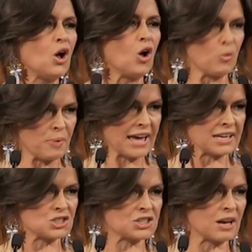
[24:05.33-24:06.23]
all
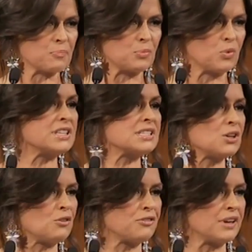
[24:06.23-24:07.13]
packaged up with a
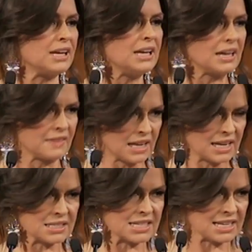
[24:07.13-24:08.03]
selfie in the
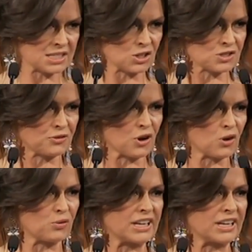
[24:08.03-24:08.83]
latest ASOS frock,